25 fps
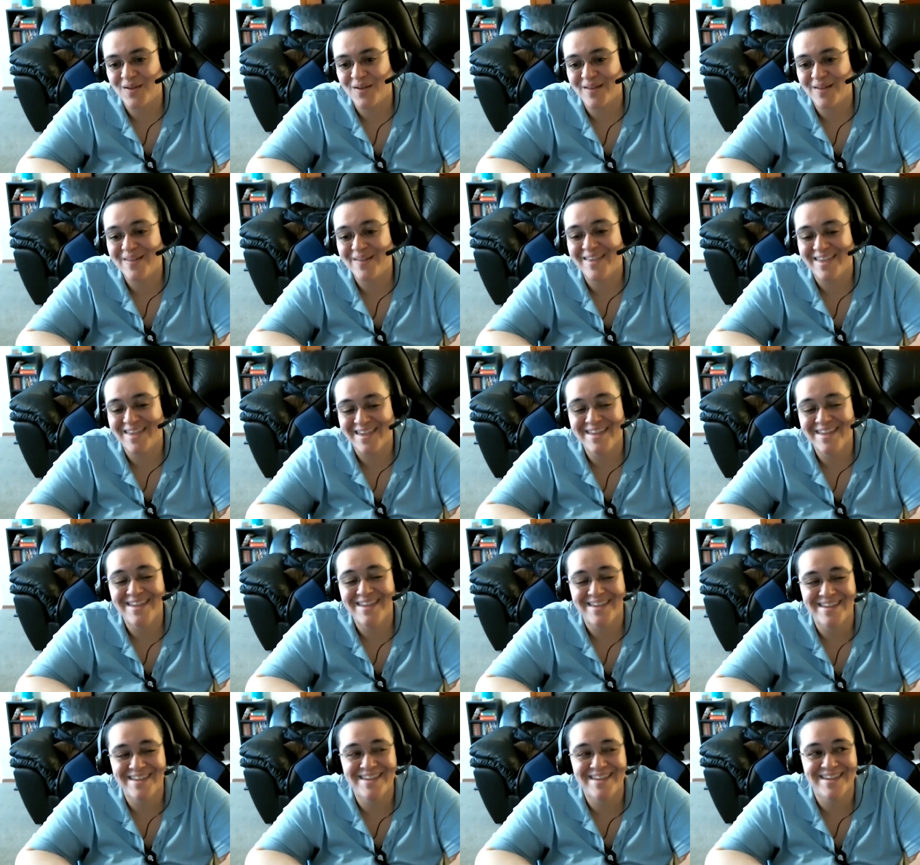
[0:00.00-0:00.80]
Okay,
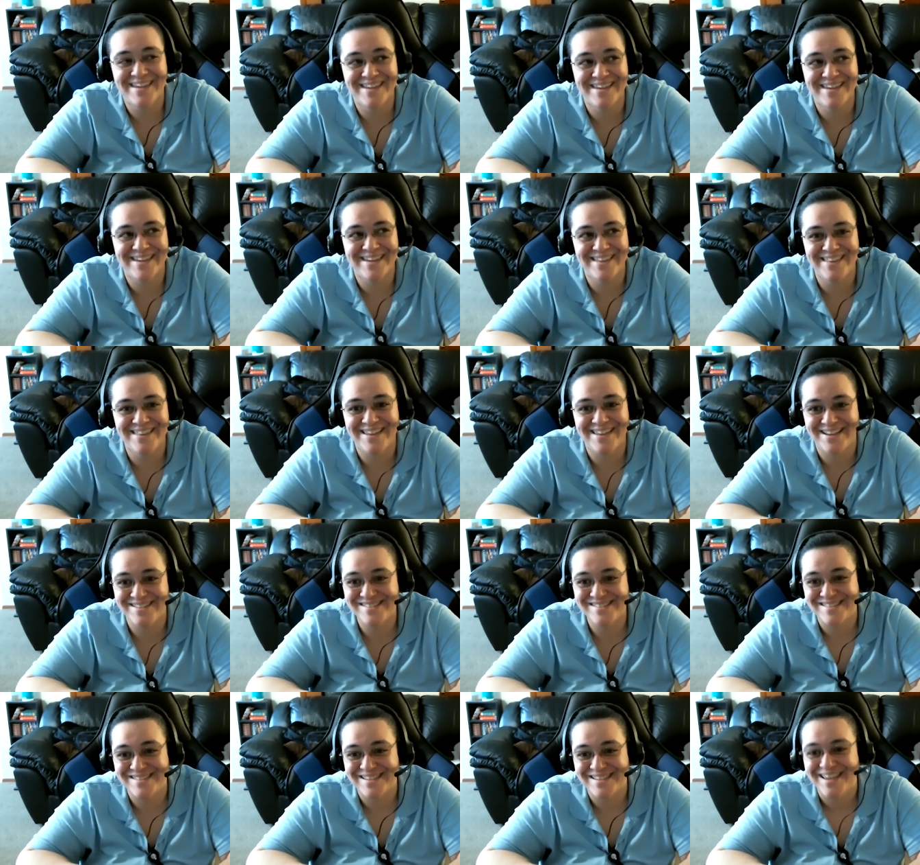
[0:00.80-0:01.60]

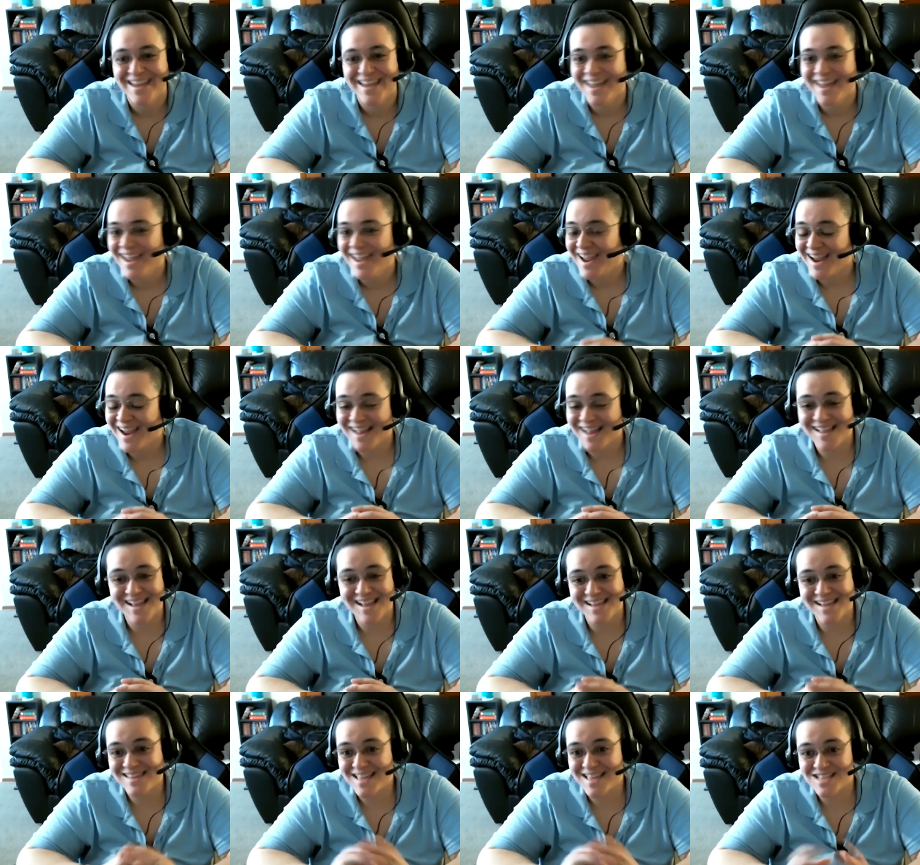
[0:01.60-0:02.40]
that's, and
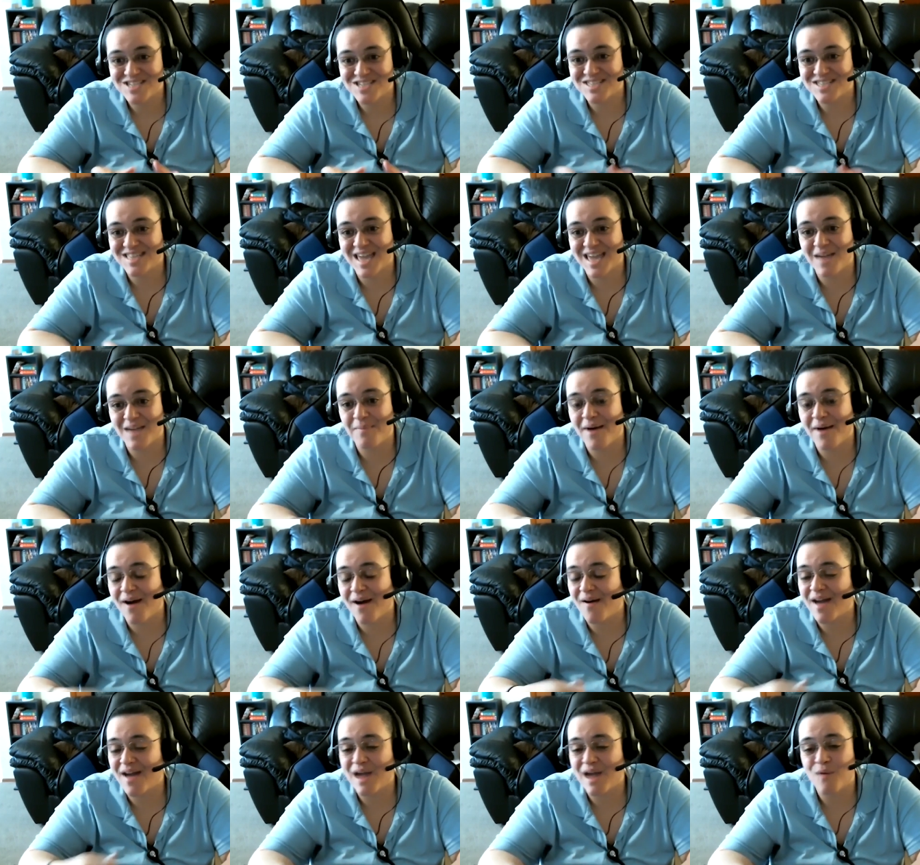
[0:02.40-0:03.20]
then that just came
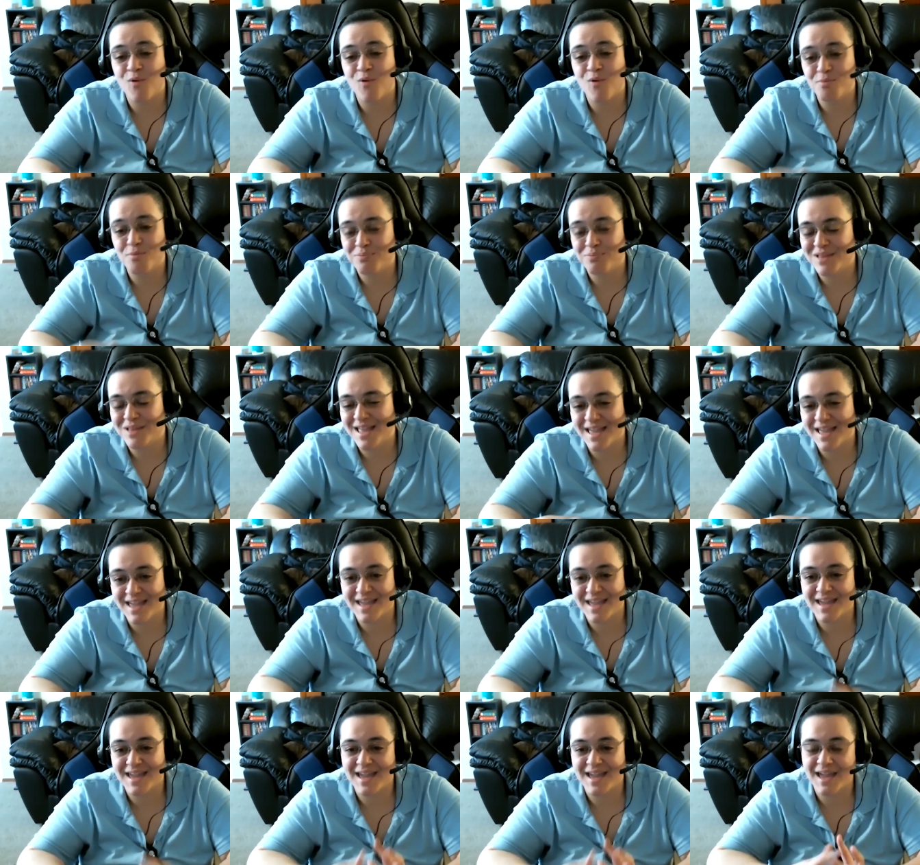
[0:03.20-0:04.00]
out, and we're
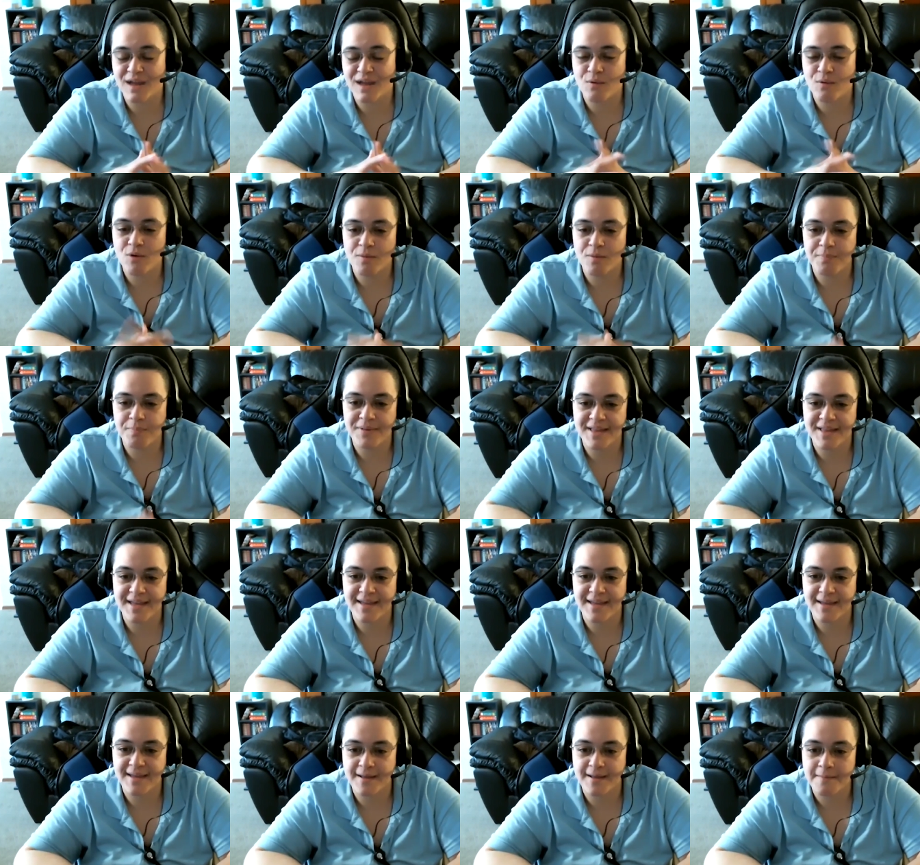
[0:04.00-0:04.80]
playing, and we're
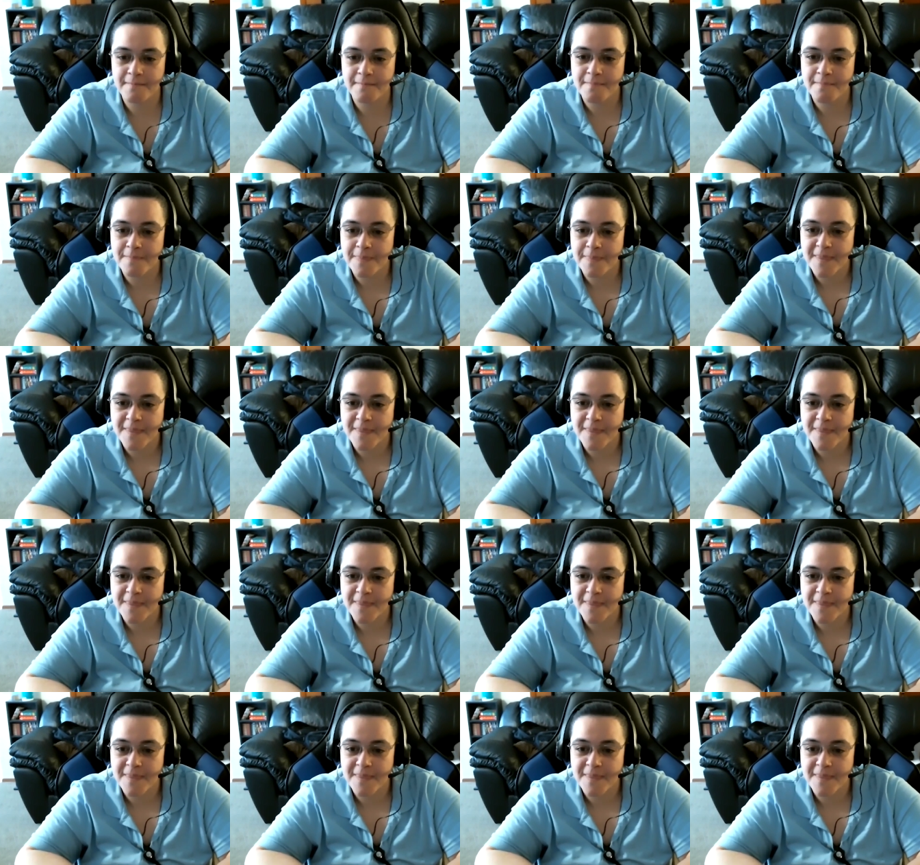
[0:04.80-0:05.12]
playing,